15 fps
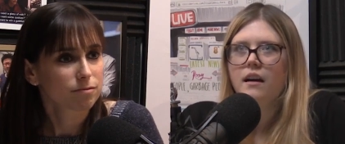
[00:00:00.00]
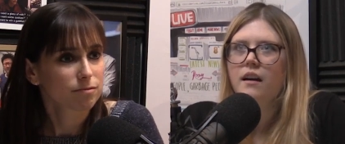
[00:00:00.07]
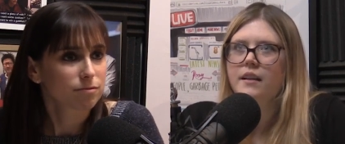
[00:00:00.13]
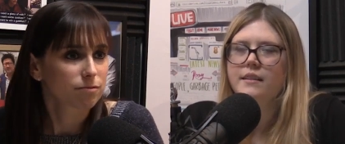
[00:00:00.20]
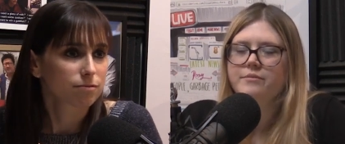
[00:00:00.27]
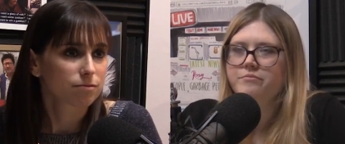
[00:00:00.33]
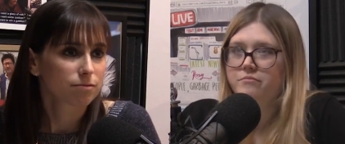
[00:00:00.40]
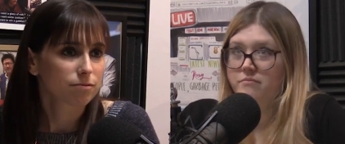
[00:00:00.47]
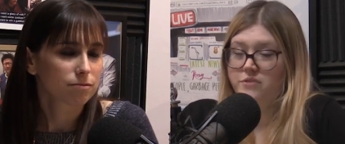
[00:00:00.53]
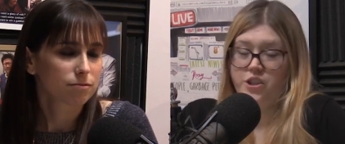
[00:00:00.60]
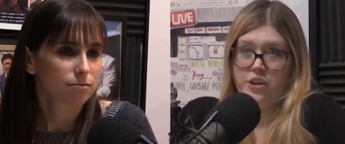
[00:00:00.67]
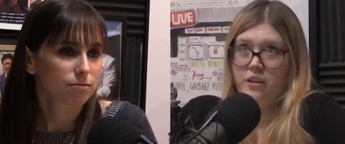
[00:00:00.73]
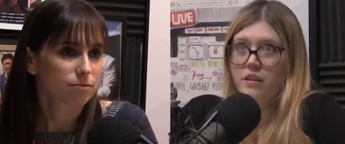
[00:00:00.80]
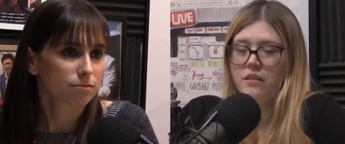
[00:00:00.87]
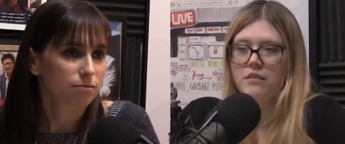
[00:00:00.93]
Speaker 1: I
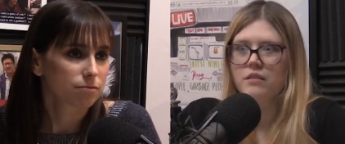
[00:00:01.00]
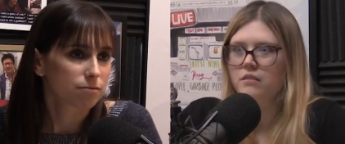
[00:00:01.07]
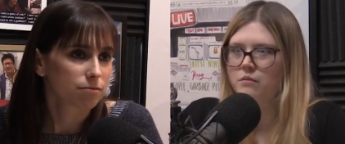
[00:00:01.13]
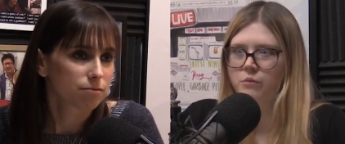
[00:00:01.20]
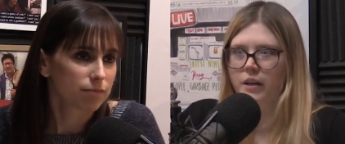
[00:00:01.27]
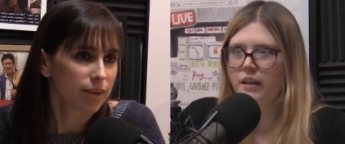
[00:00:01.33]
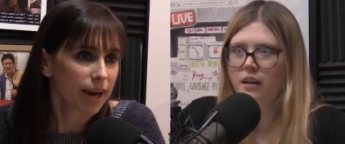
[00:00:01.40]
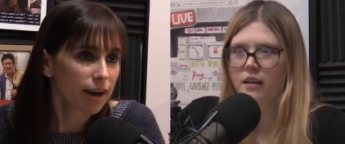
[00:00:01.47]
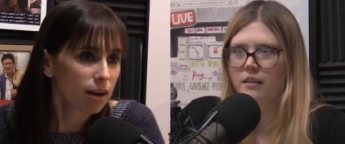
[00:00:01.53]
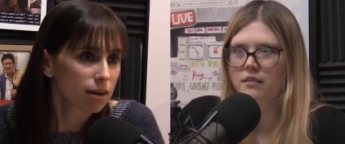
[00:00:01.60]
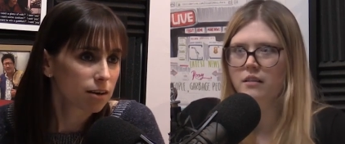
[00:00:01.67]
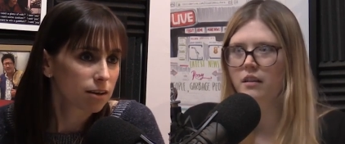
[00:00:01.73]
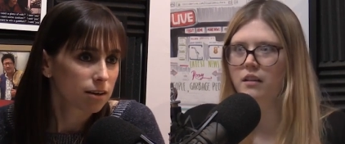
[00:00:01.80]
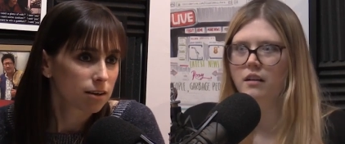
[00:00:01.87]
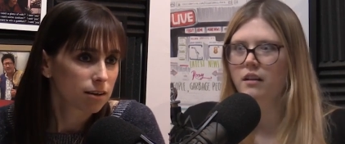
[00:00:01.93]
sure. Why yeah. not?
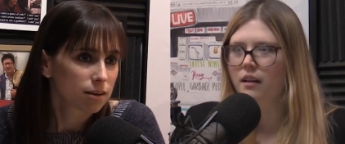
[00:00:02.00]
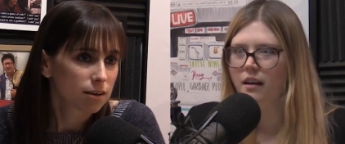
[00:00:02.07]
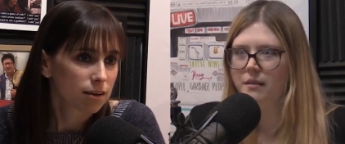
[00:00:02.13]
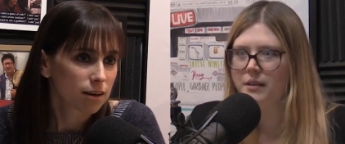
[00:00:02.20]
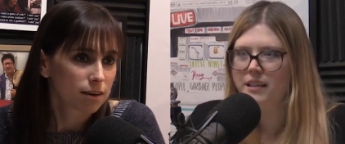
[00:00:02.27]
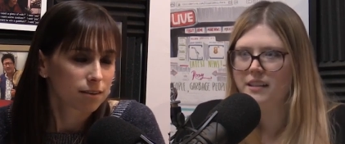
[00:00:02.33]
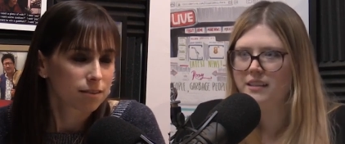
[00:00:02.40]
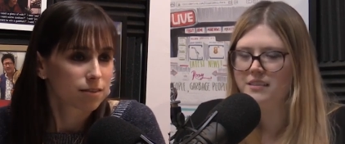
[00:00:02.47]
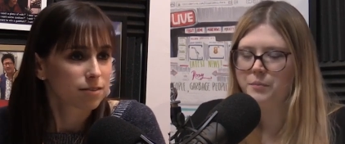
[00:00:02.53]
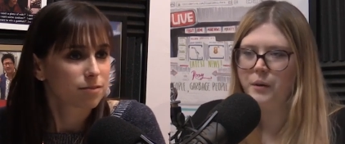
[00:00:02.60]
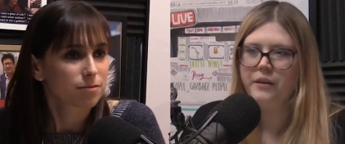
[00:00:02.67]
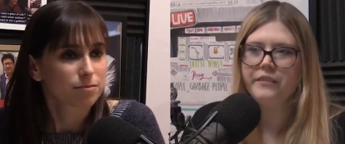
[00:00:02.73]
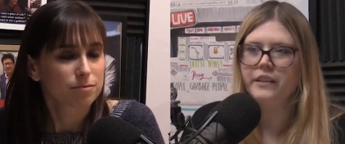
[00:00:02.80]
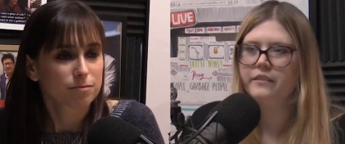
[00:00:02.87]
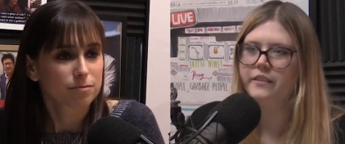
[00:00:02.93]
I mean, it's
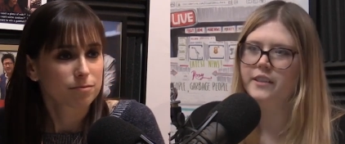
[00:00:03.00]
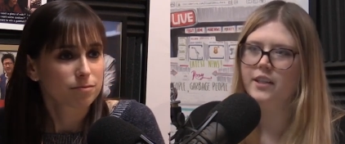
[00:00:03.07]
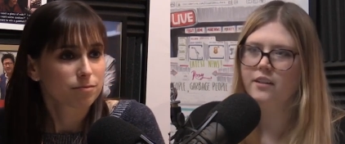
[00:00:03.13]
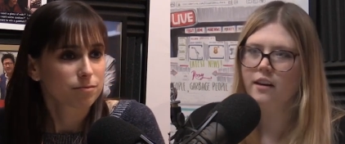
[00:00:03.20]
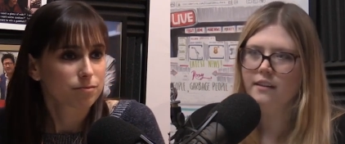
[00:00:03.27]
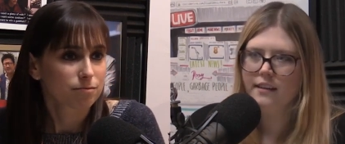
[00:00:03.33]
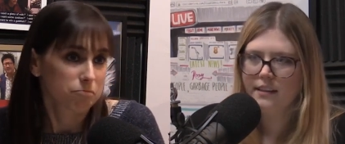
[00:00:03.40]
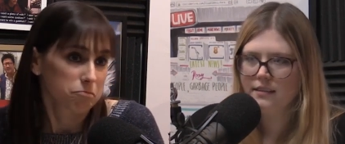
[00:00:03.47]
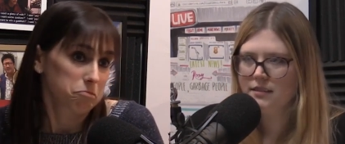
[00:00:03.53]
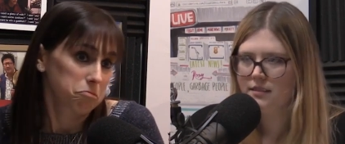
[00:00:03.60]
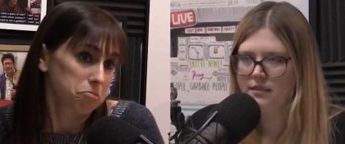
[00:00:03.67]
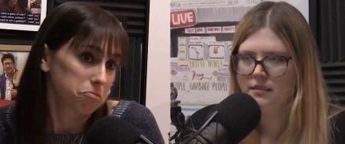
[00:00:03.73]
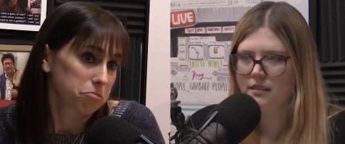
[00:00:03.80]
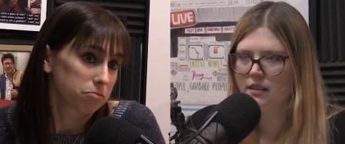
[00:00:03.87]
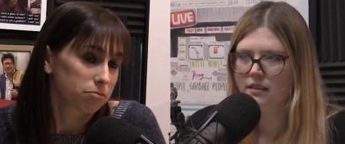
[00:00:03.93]
perfect for their
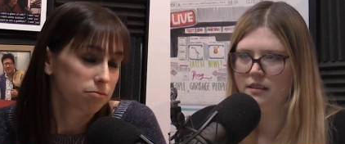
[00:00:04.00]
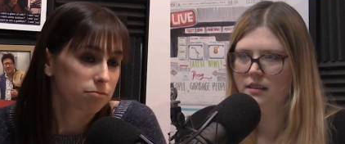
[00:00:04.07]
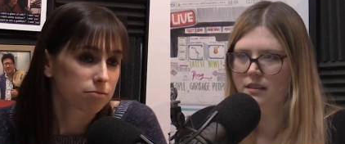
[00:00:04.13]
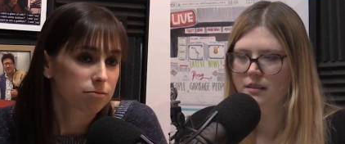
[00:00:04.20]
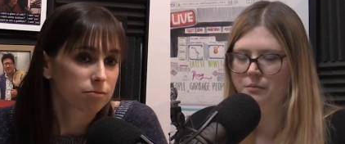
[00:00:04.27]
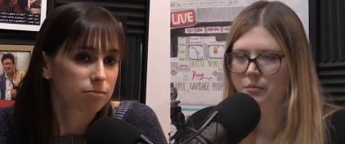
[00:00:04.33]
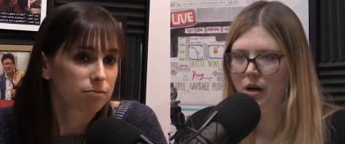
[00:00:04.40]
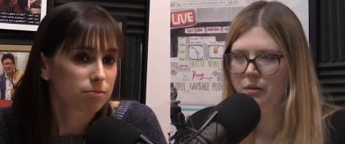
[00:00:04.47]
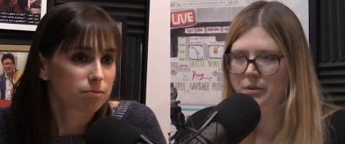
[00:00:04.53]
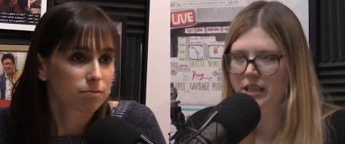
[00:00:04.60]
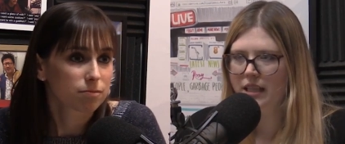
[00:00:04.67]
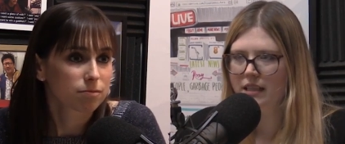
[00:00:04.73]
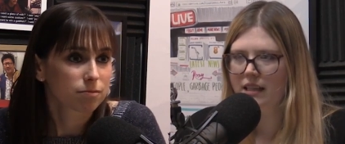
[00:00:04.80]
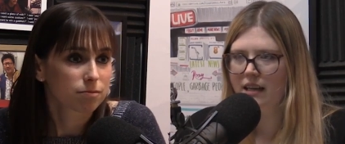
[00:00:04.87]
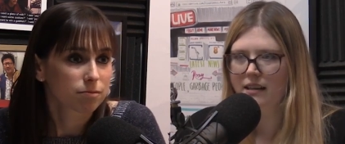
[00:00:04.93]
audience. They're gonna probably
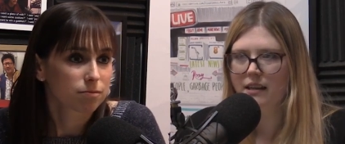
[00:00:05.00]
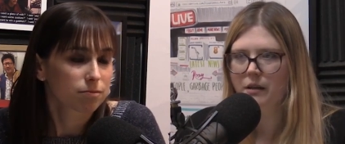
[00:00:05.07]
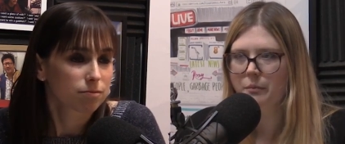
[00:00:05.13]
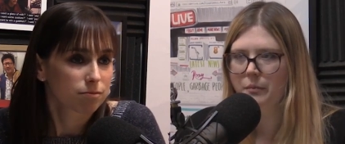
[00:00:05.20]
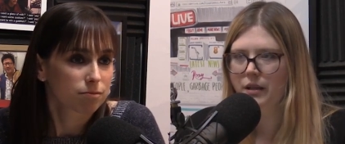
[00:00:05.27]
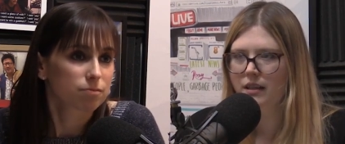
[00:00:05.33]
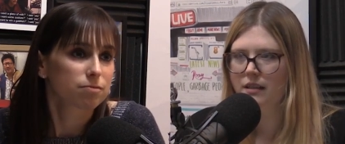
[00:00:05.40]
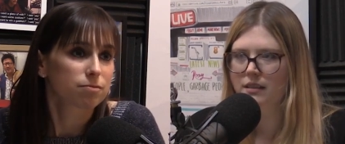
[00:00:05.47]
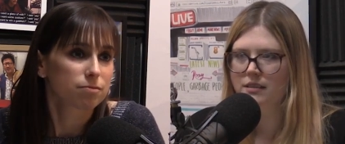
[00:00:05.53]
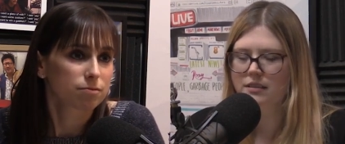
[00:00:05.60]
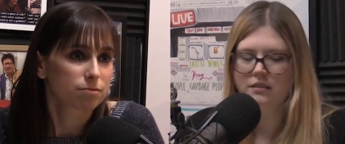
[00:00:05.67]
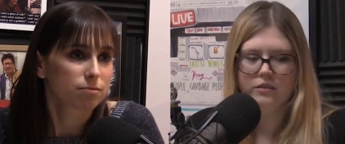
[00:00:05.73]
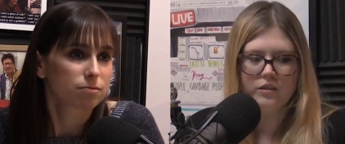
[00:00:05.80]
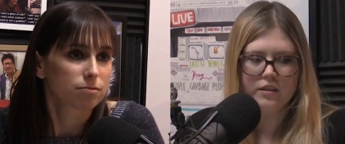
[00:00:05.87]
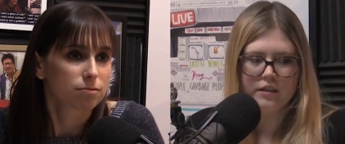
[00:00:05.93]
eat that up, and it's
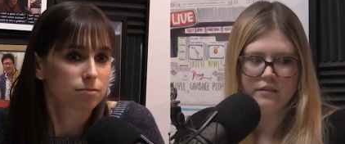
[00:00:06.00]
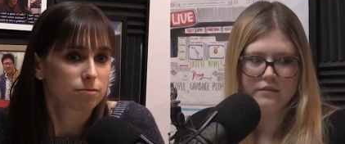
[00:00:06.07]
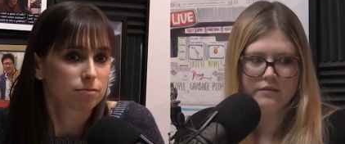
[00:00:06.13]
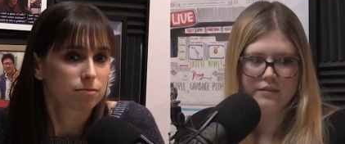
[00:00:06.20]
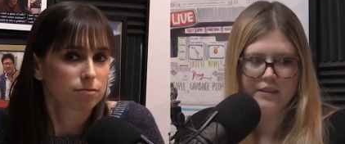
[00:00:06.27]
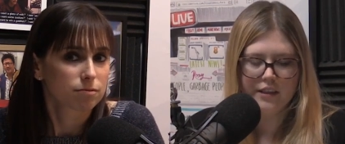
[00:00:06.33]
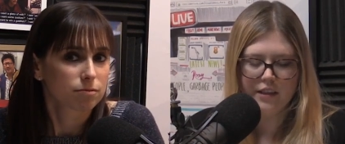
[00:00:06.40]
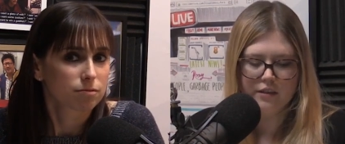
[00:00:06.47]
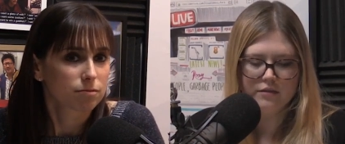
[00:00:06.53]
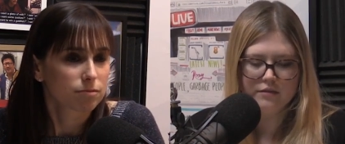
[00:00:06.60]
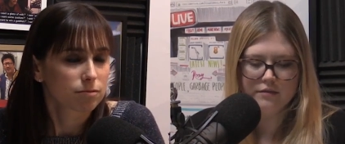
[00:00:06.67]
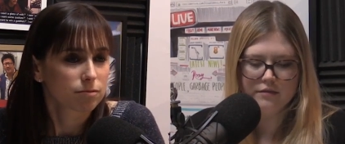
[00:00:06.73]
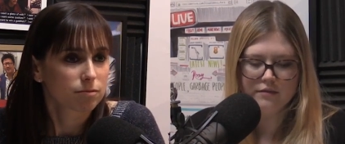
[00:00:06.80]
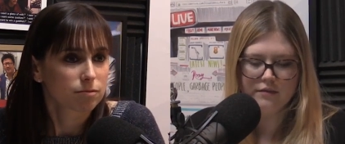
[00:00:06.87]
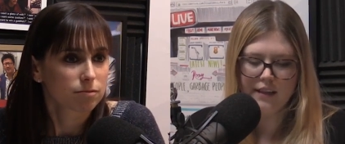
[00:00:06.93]
sort of you know
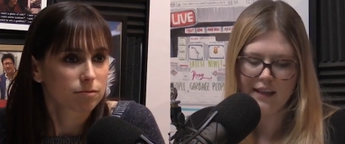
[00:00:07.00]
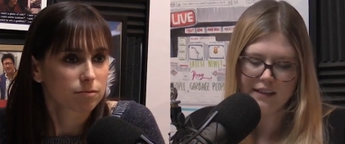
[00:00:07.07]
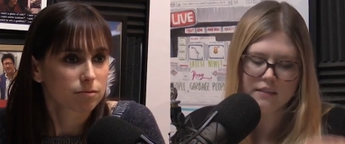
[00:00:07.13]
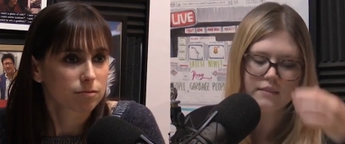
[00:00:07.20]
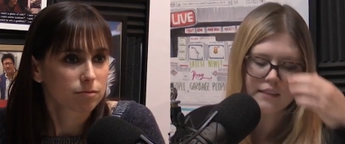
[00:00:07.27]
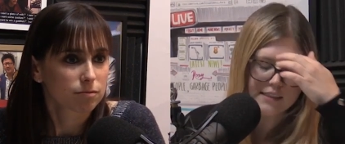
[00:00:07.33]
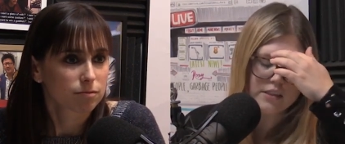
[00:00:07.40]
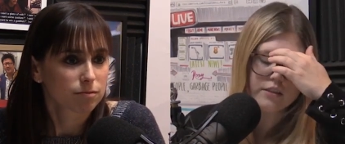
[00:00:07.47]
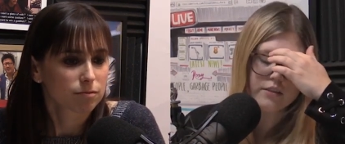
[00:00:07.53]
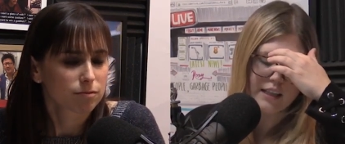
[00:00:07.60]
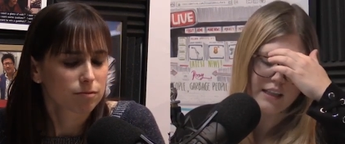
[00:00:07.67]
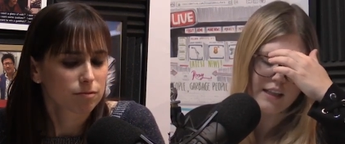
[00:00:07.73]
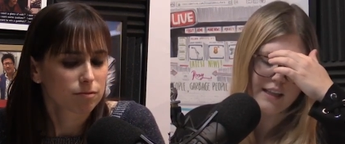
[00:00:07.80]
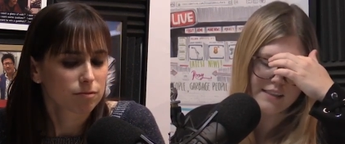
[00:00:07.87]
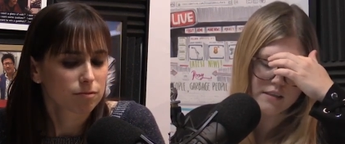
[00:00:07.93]
they they do
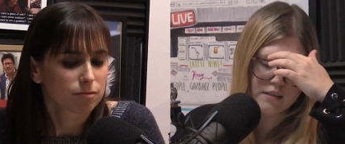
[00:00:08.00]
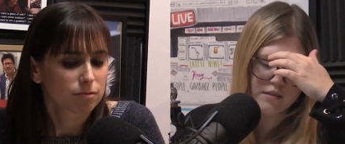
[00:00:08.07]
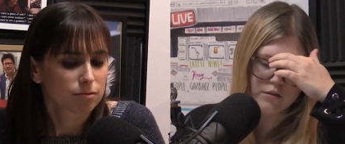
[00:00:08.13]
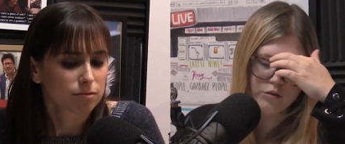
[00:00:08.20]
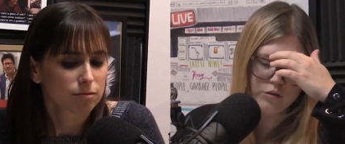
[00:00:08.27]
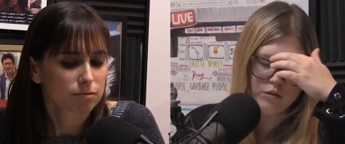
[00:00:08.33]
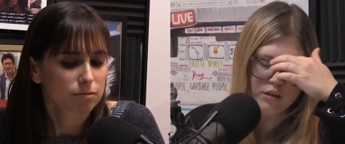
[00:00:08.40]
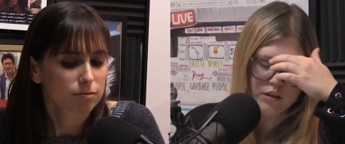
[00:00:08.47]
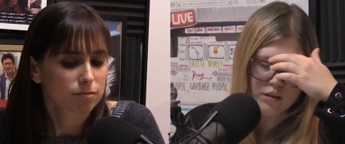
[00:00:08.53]
they like to